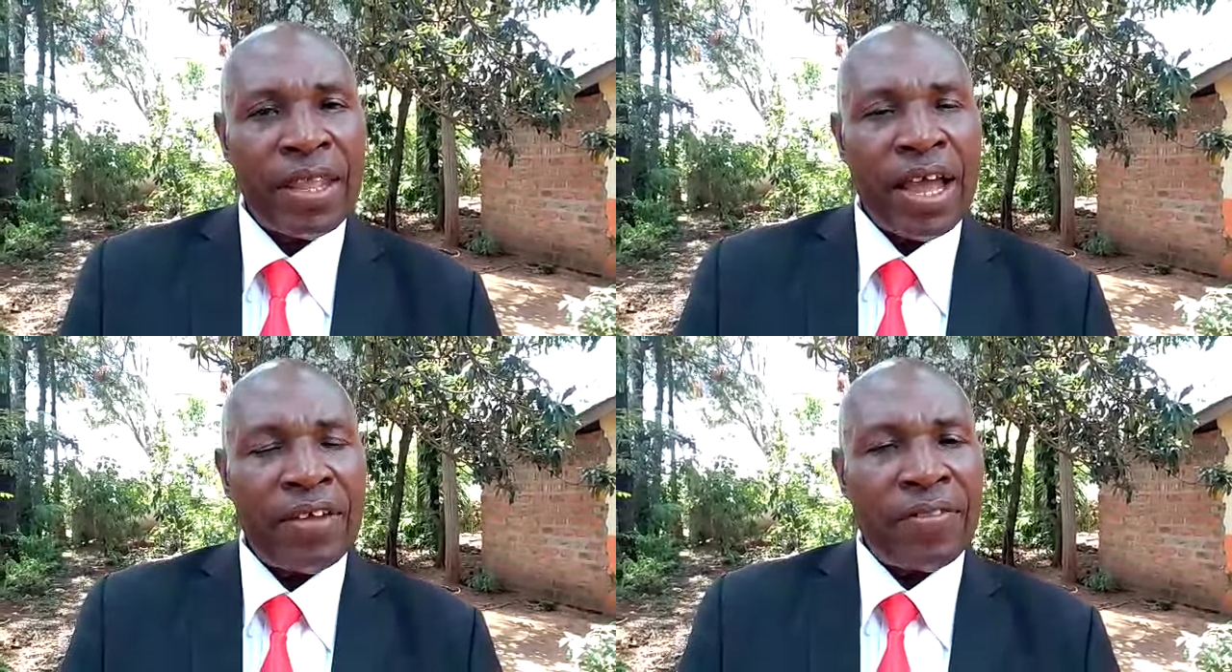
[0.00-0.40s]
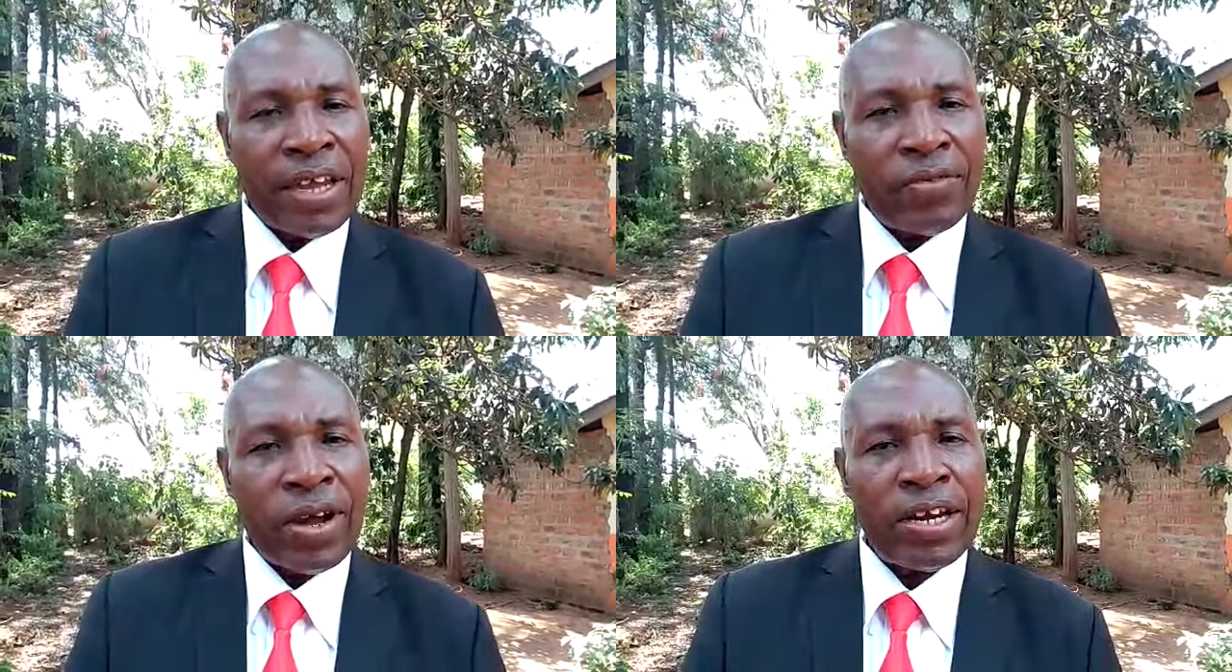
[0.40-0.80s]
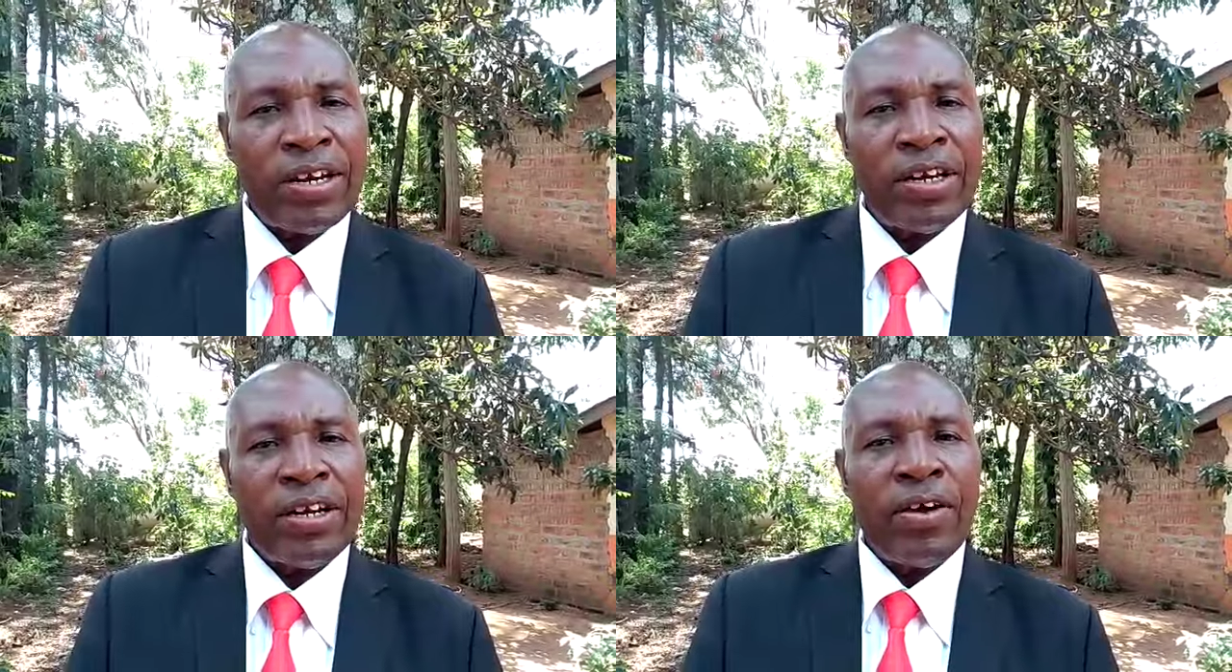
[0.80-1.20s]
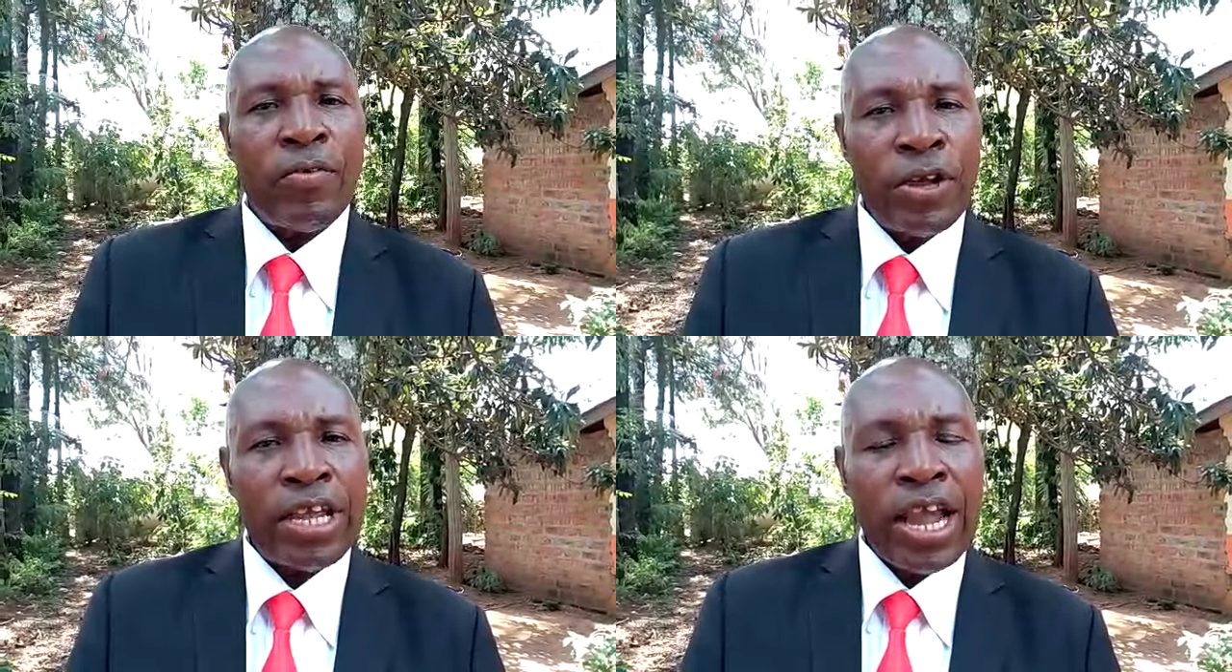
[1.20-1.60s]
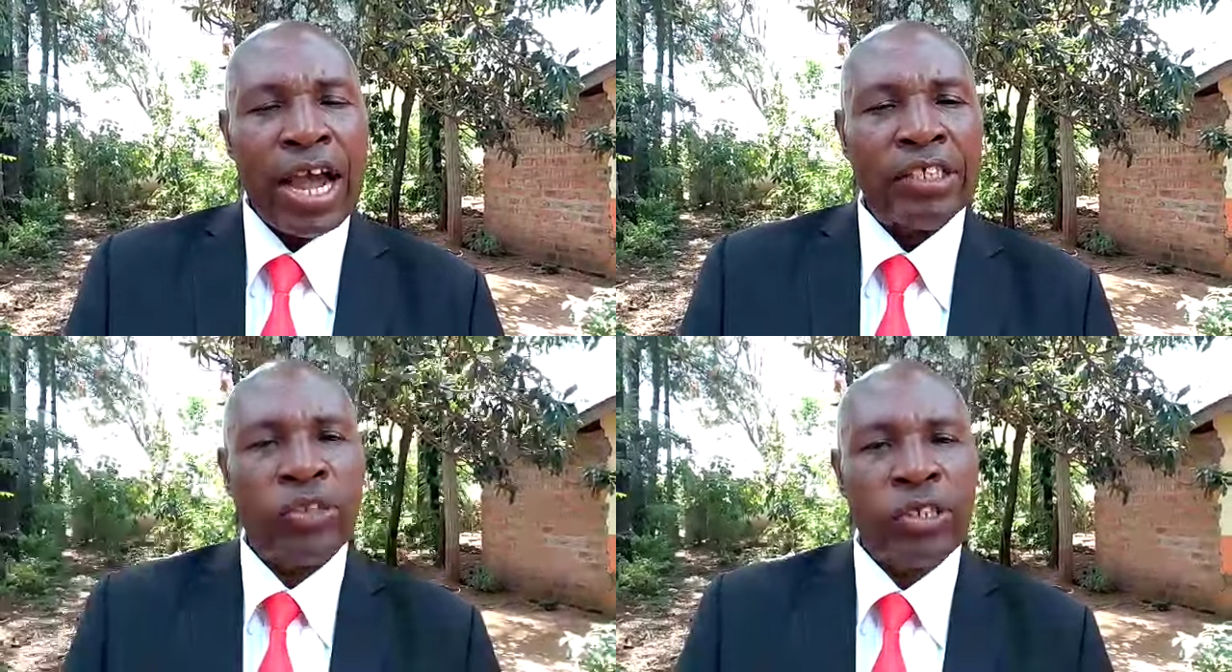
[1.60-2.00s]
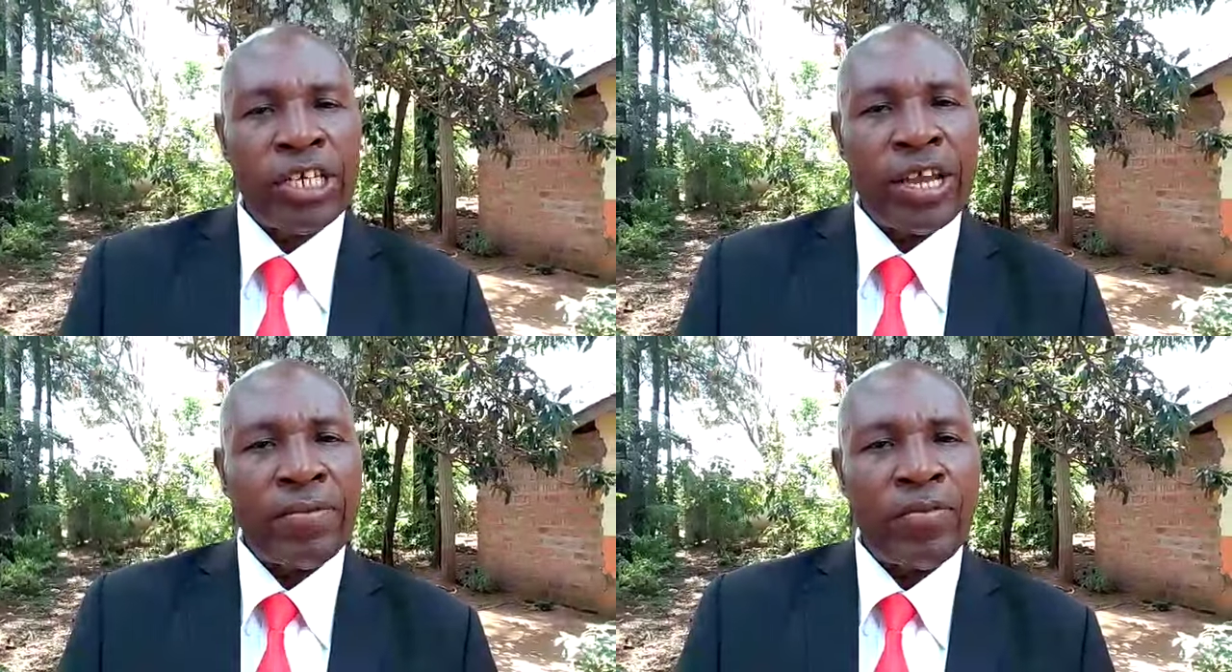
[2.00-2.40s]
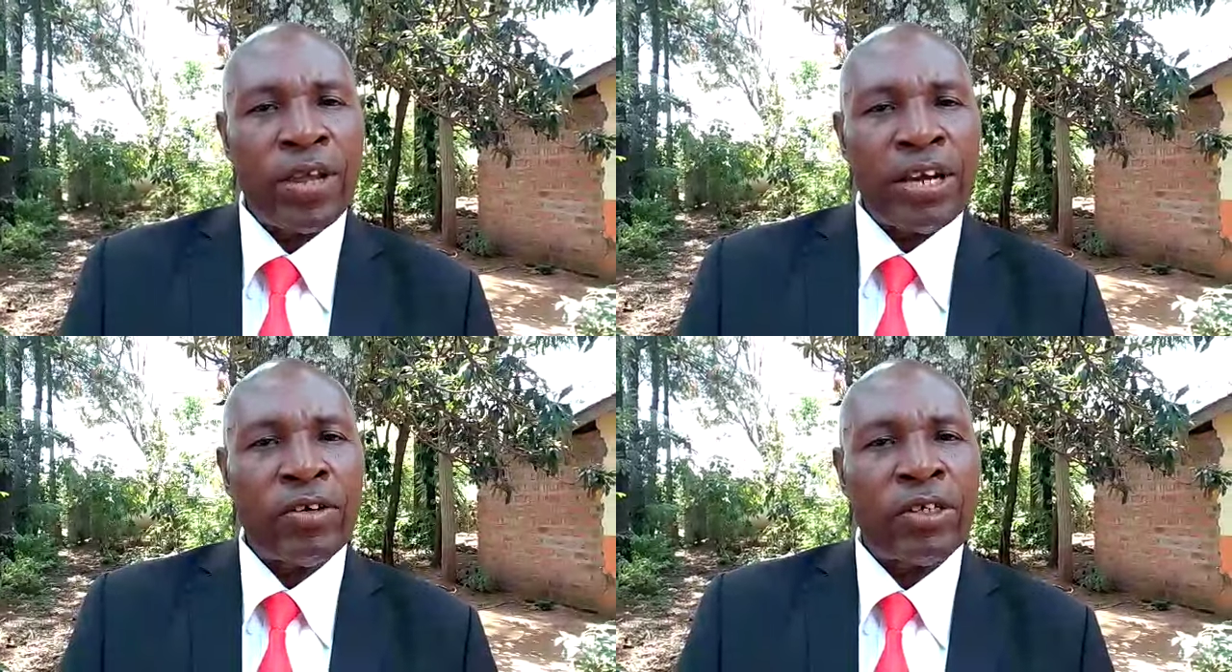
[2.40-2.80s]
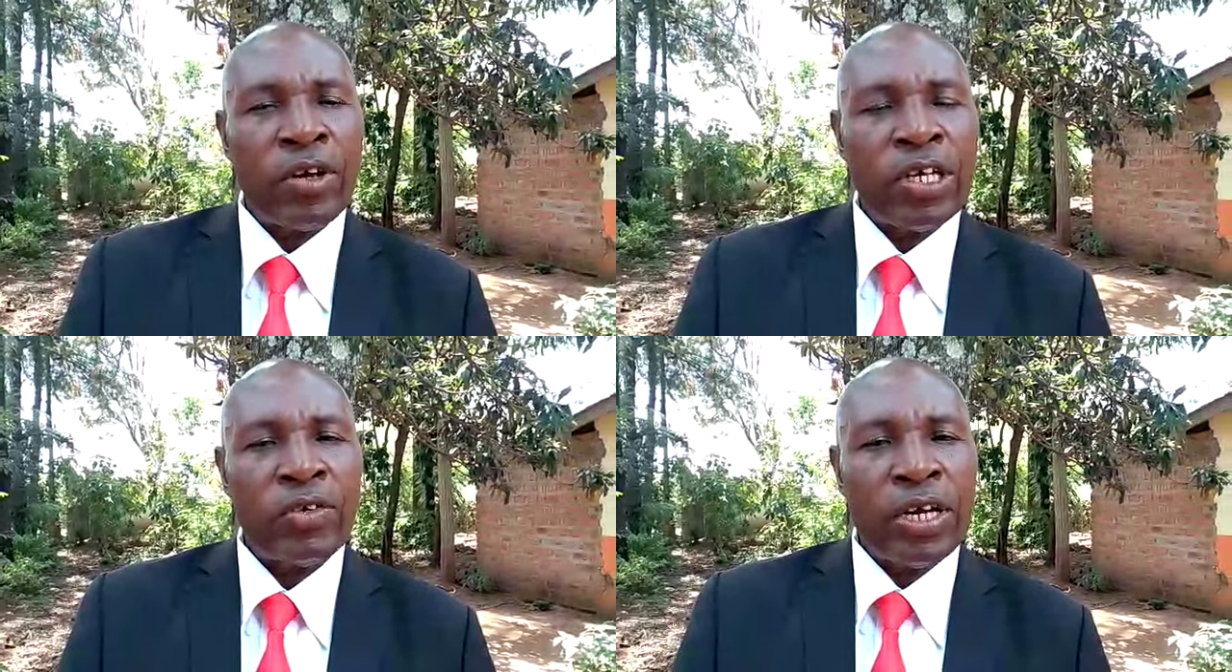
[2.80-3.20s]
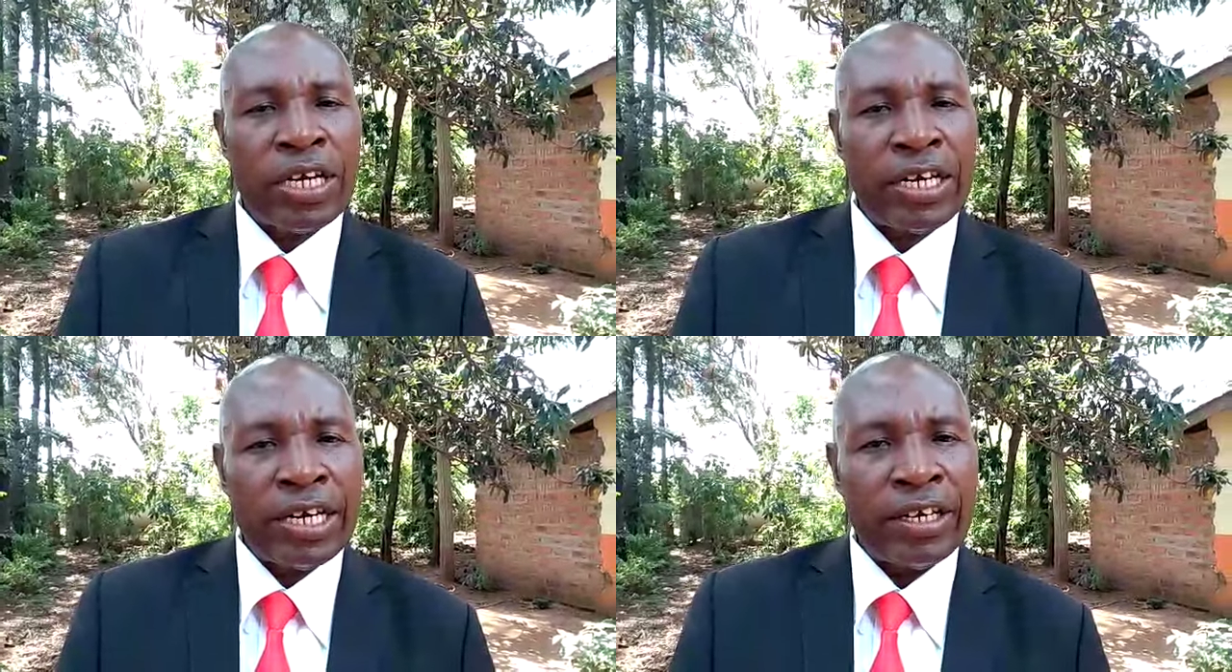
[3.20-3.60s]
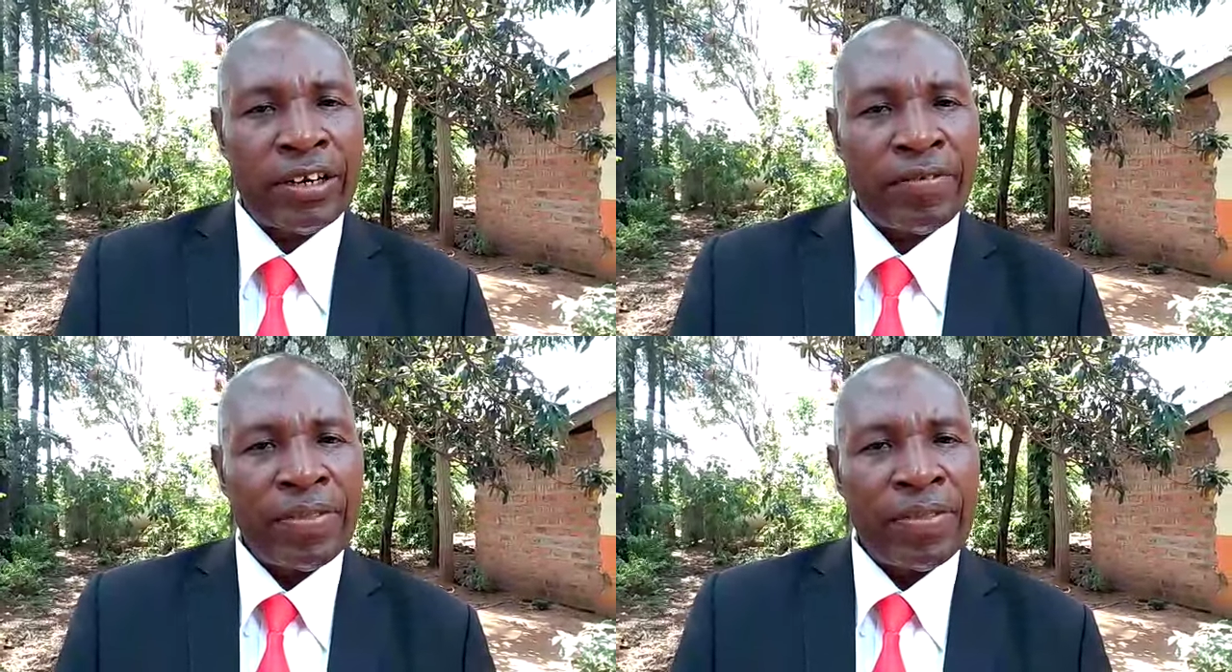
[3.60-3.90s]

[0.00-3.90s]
And that one, we as ODM, we are not going to entertain.